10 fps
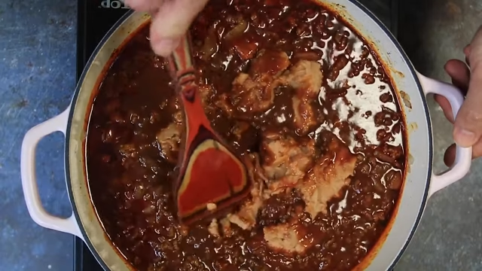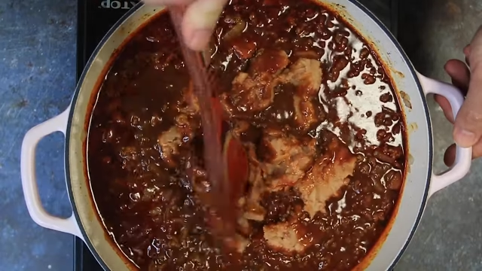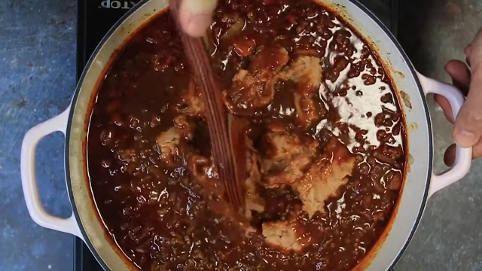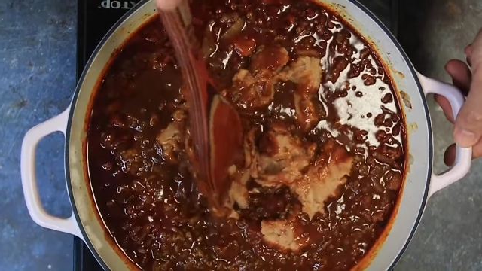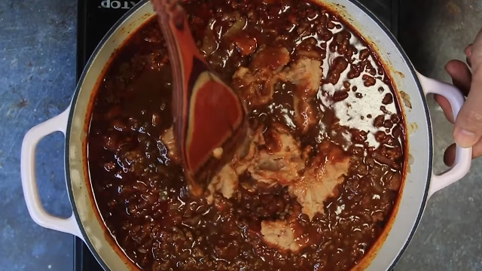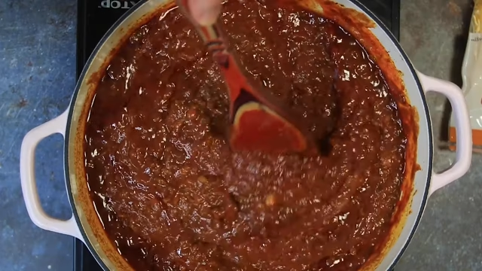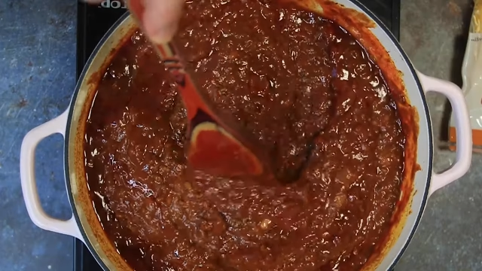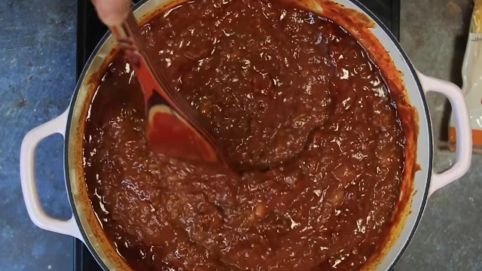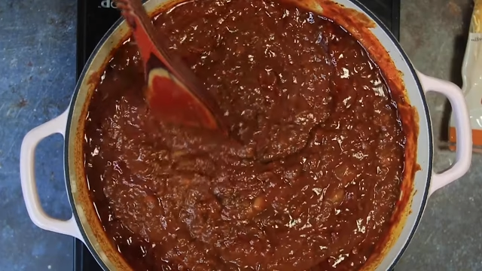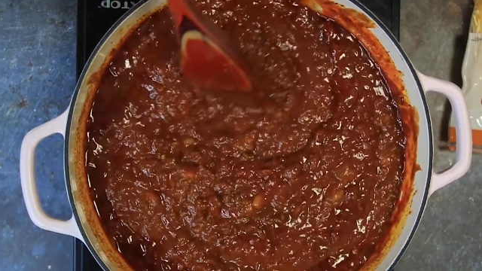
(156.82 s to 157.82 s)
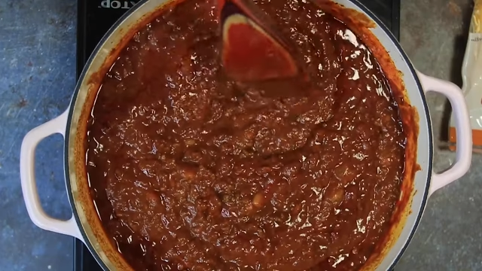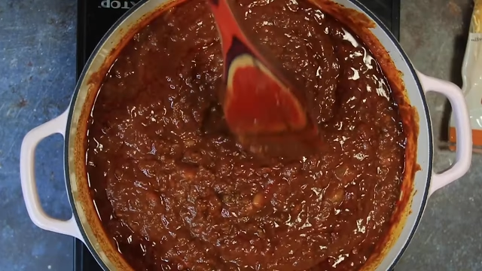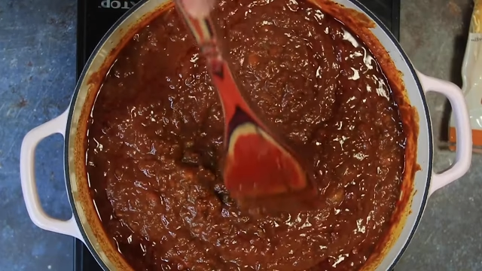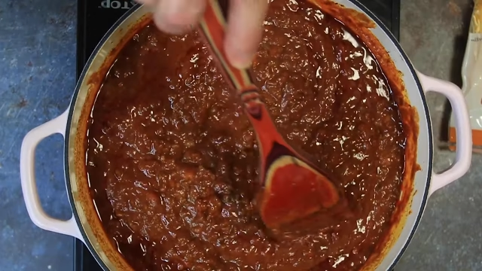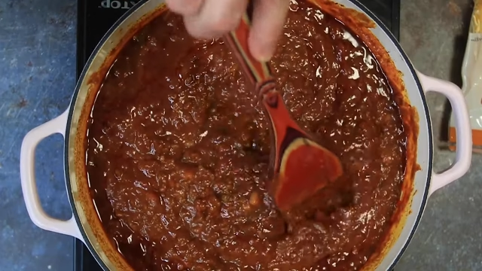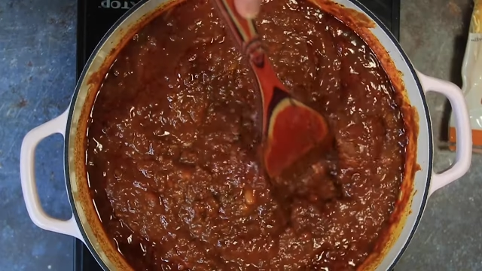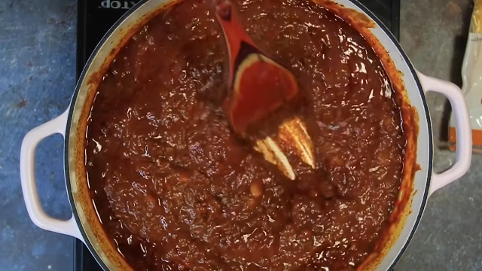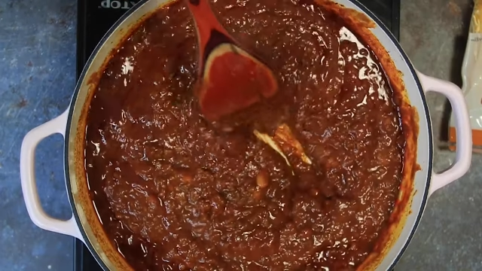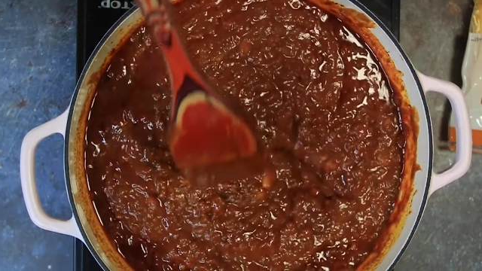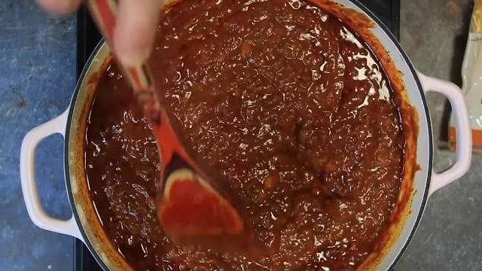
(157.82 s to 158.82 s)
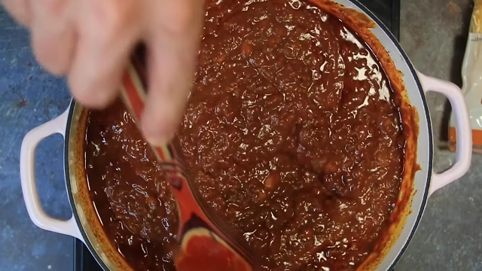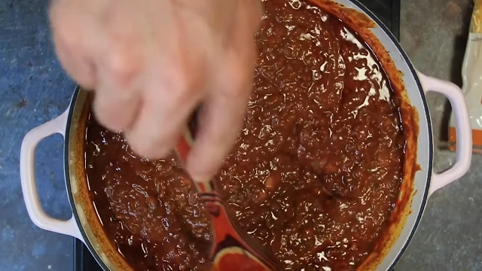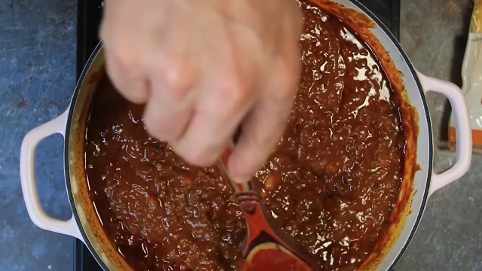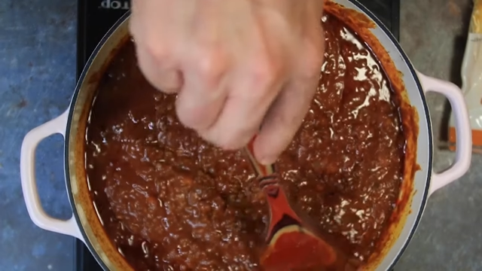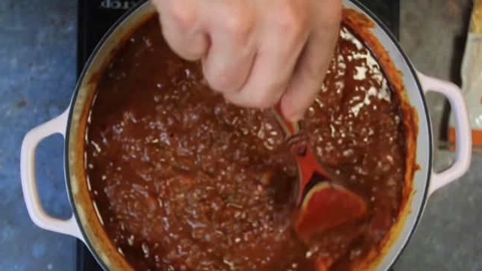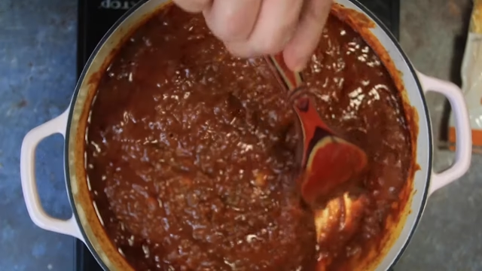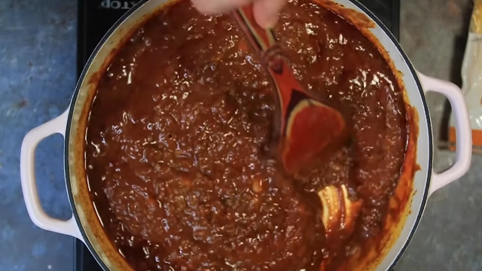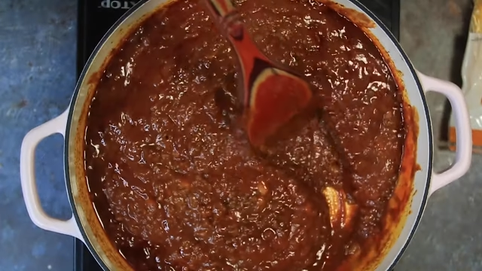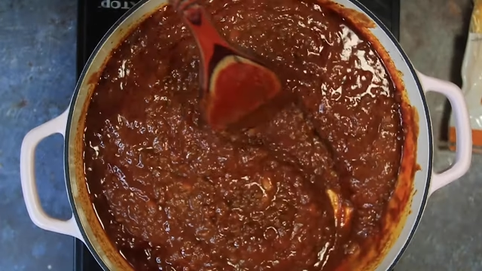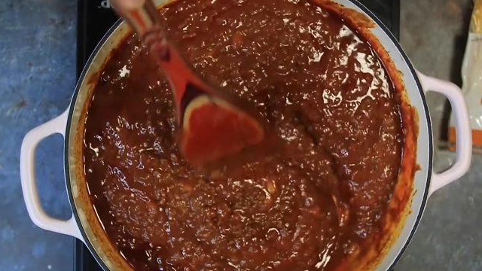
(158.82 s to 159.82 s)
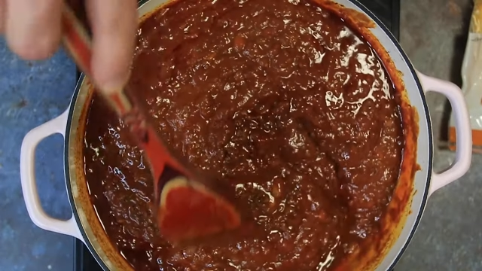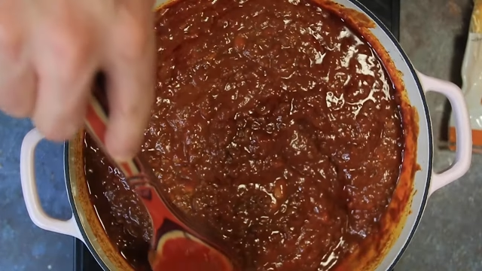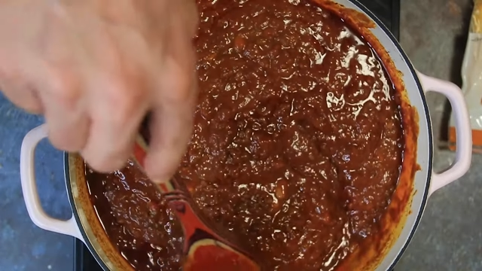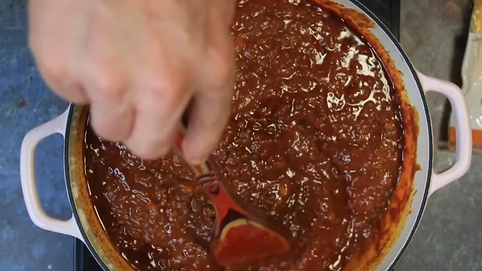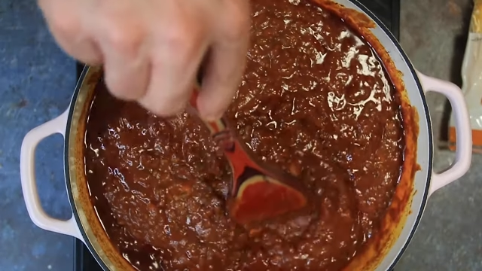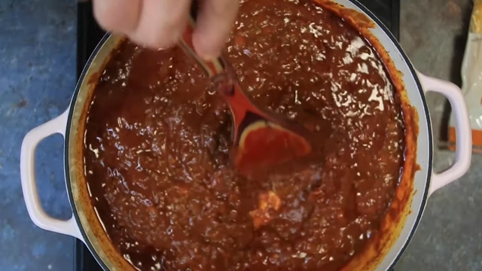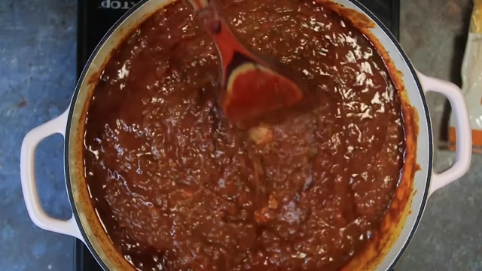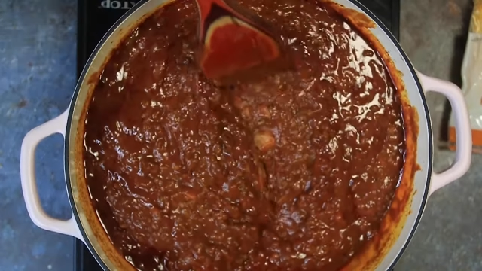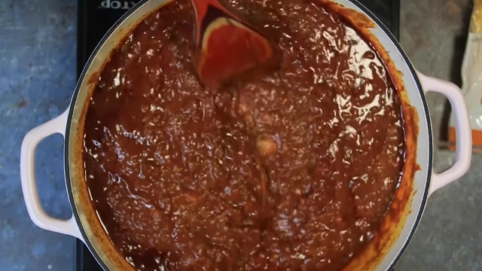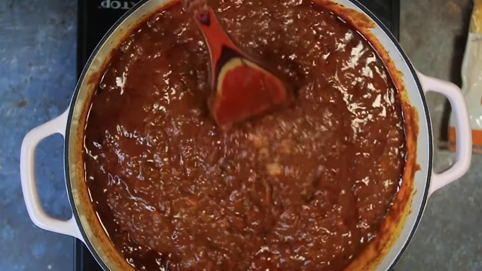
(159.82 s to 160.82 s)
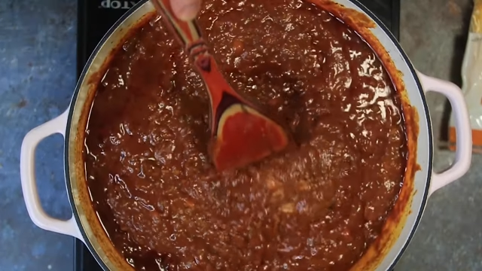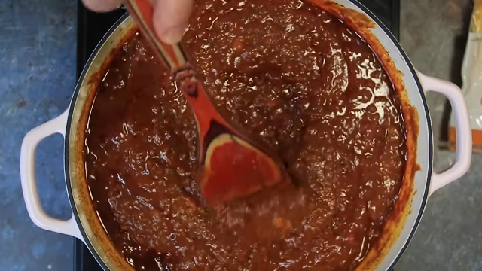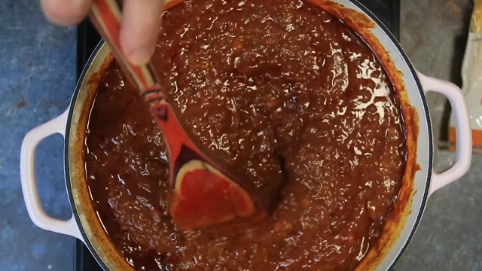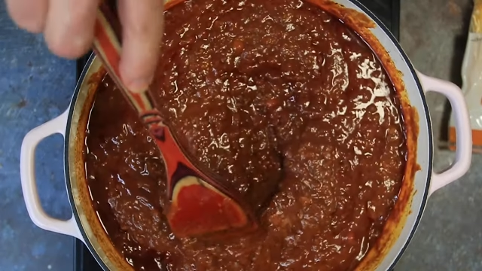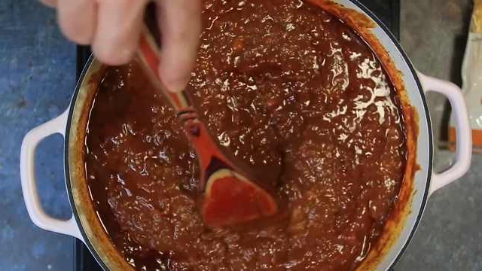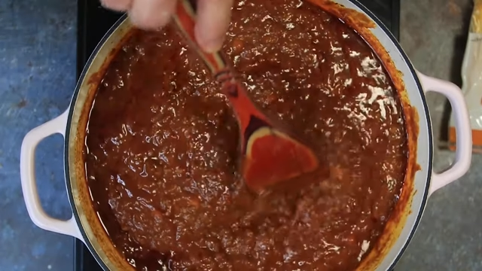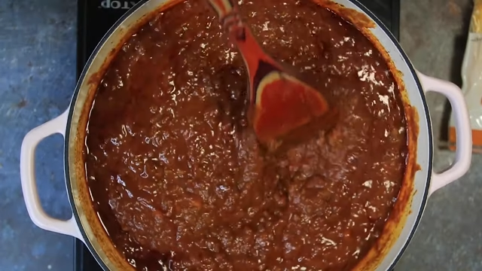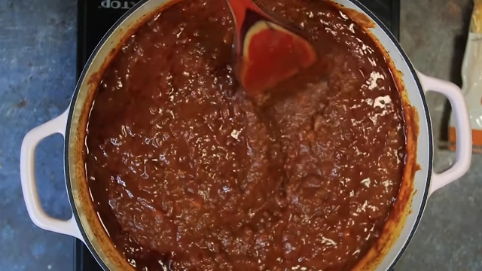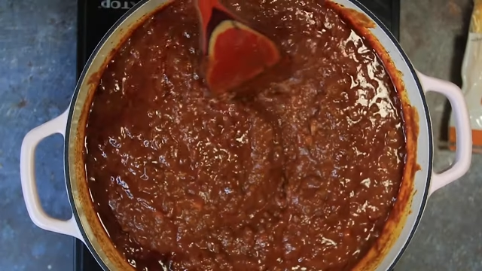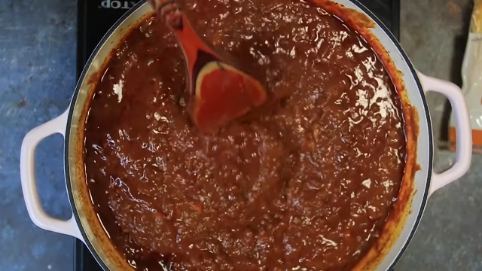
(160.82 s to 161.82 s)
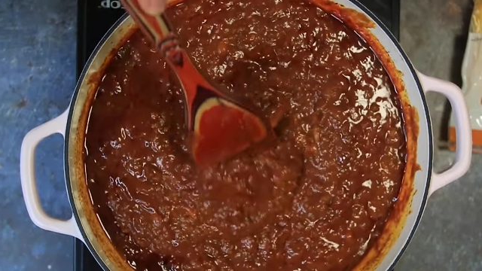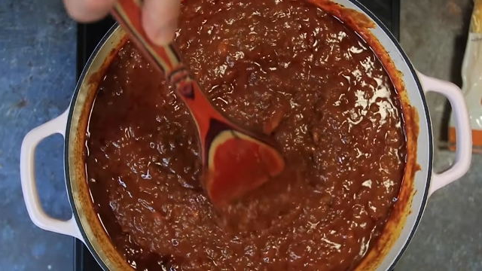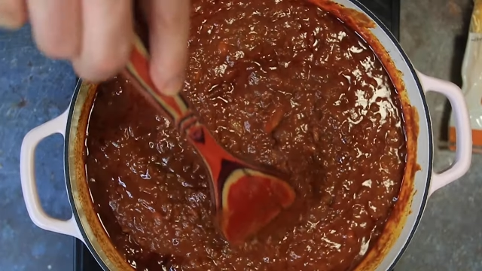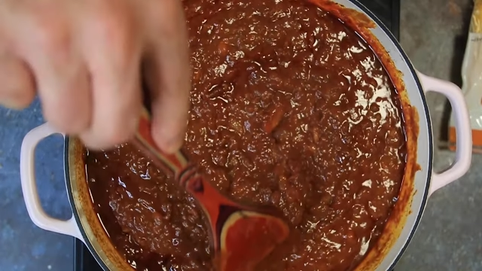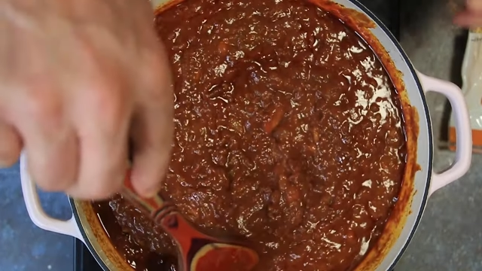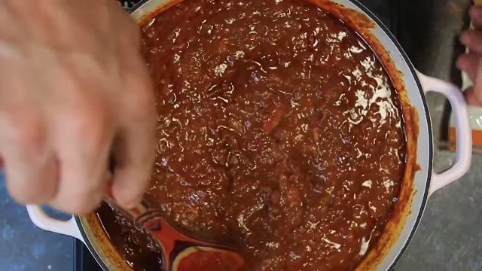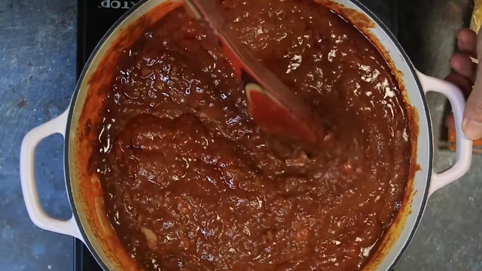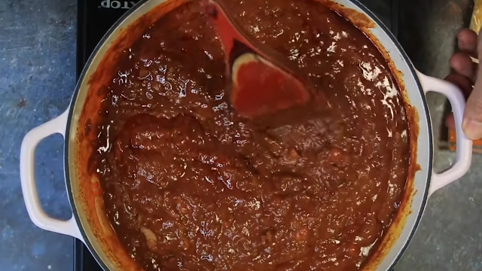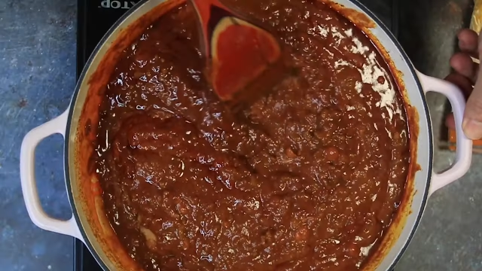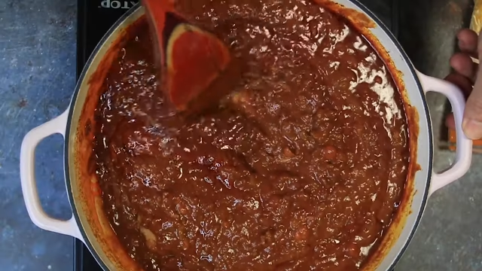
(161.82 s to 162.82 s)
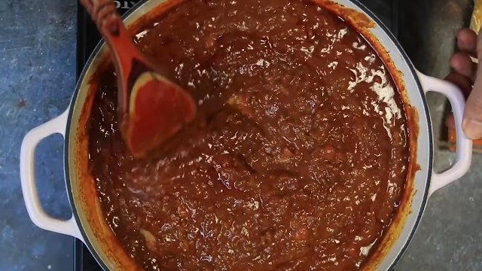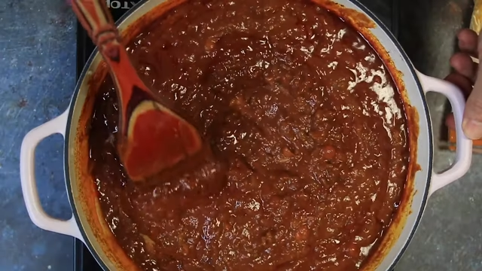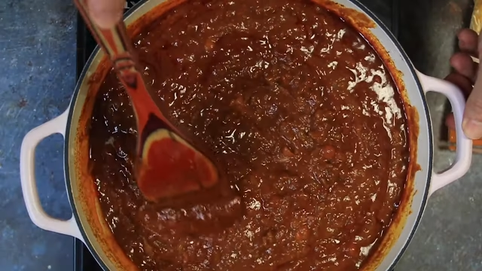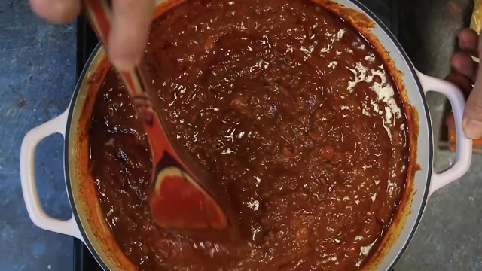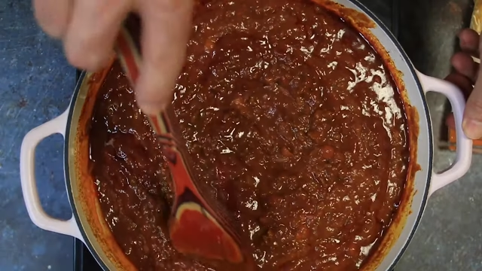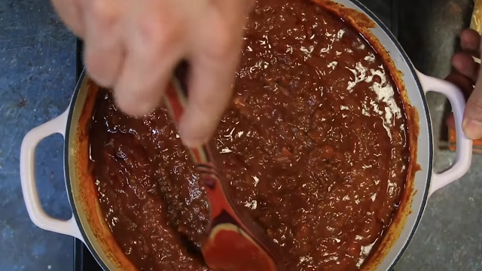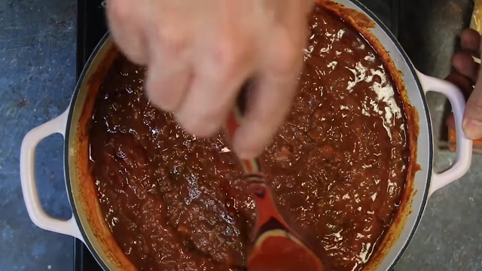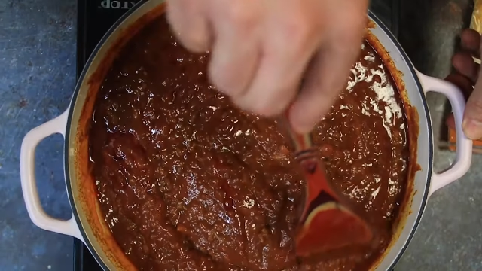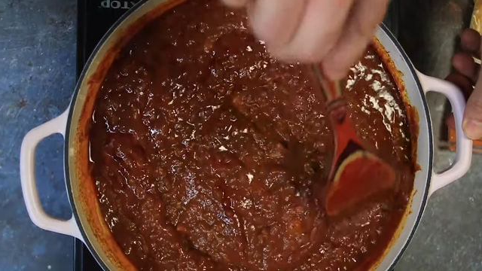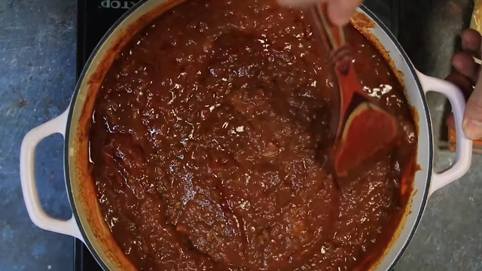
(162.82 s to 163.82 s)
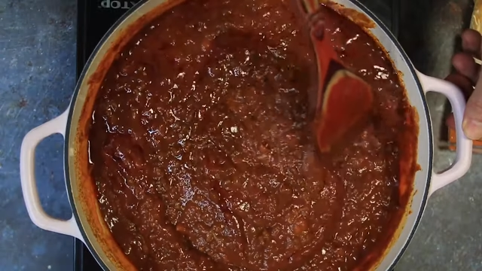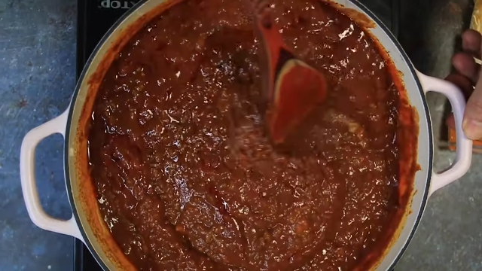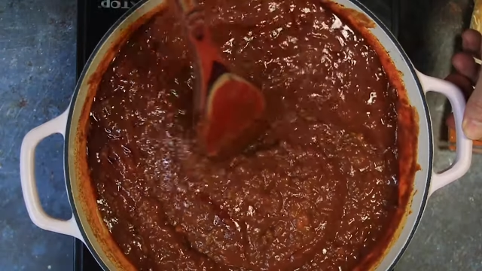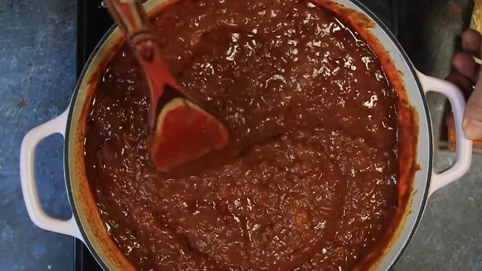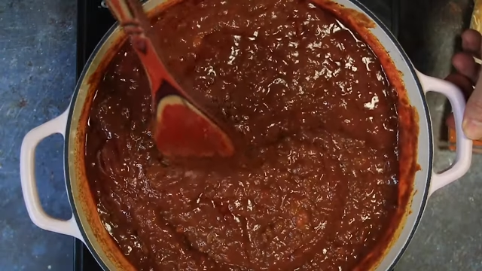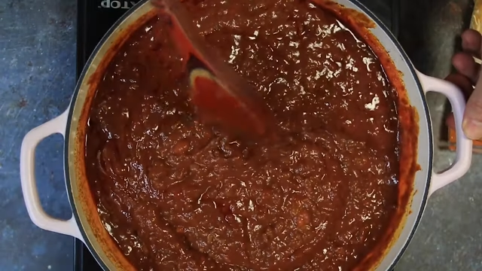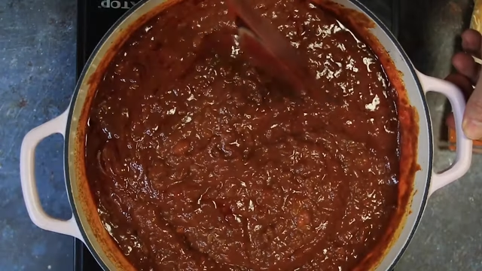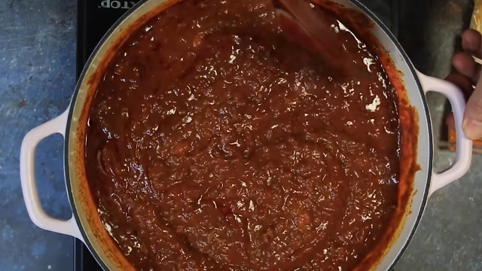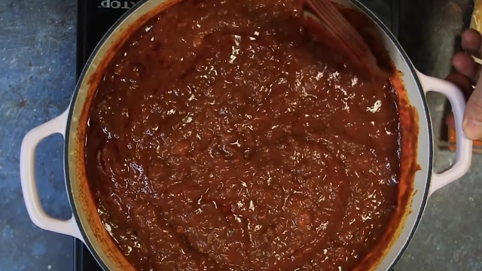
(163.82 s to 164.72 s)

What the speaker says: No face is visible, so there are no lips to read.